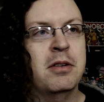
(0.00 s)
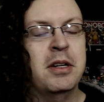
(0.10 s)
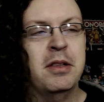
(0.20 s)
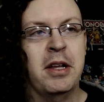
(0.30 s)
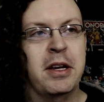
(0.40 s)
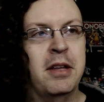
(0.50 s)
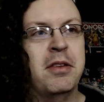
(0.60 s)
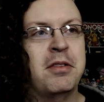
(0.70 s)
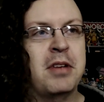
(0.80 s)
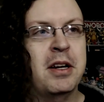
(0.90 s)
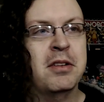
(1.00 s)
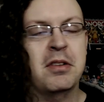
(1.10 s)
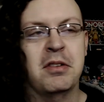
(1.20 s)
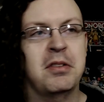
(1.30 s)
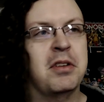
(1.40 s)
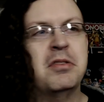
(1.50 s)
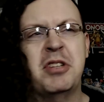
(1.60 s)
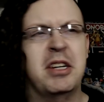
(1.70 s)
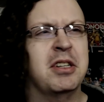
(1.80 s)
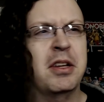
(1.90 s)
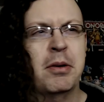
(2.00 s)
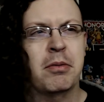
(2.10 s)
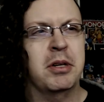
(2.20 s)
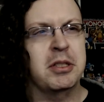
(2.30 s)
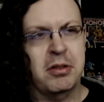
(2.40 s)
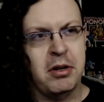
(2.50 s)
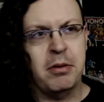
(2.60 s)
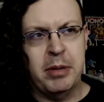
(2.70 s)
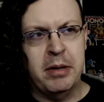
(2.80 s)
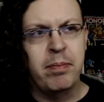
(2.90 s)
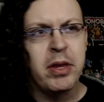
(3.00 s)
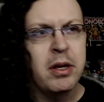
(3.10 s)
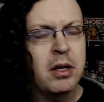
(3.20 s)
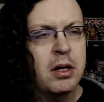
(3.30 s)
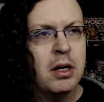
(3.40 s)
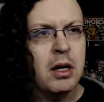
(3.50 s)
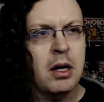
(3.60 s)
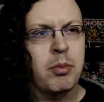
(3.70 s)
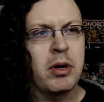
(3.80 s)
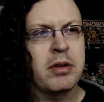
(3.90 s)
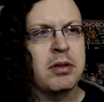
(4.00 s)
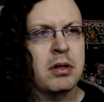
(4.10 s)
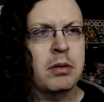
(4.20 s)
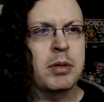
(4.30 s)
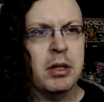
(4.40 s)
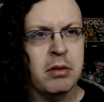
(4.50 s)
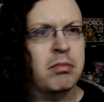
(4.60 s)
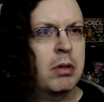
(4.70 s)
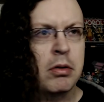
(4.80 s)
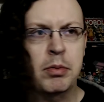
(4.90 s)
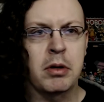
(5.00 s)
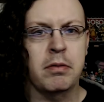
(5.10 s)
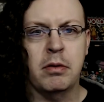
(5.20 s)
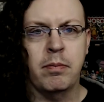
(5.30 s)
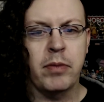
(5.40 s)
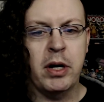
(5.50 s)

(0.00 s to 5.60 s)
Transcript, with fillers: It like in the settings, because it doesn't change anything with Reach. It's all been up-resed a little bit. Looks beautiful.